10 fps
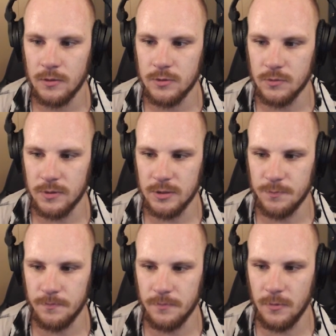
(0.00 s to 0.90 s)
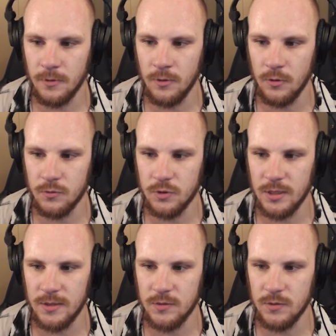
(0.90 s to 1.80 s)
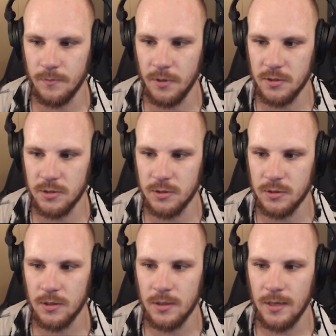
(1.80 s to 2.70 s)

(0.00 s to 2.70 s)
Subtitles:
So this goes into the bus.